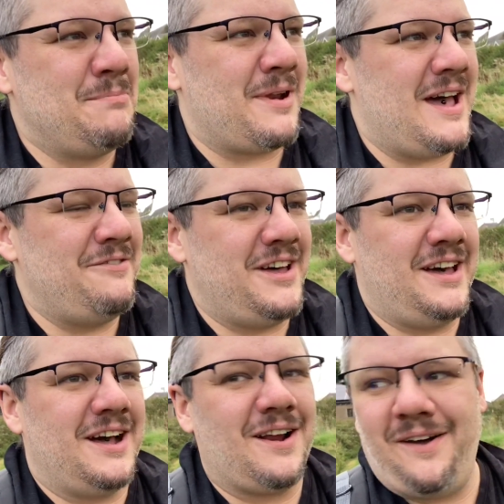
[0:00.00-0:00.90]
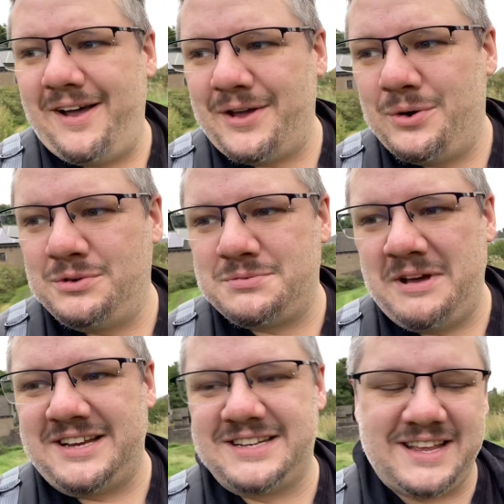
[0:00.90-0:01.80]
but I have a, a, client call to
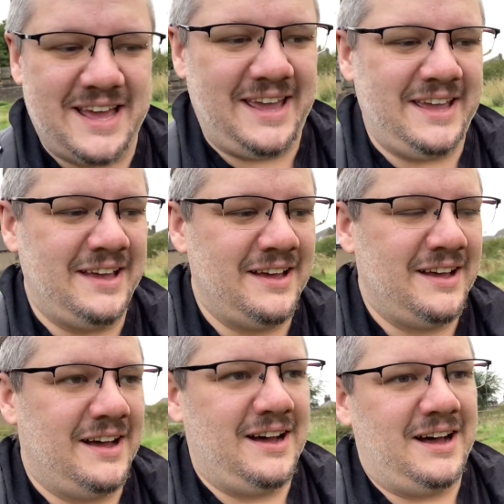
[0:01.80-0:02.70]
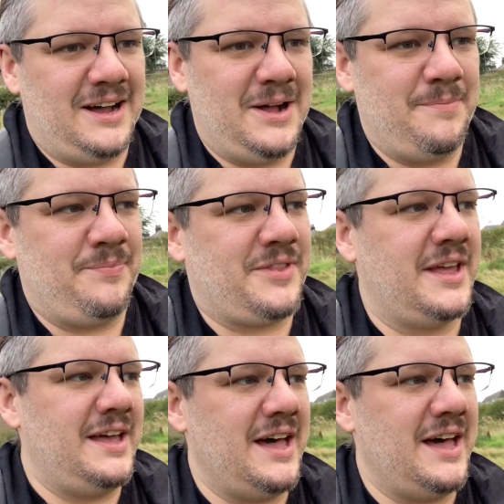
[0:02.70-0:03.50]
make today um,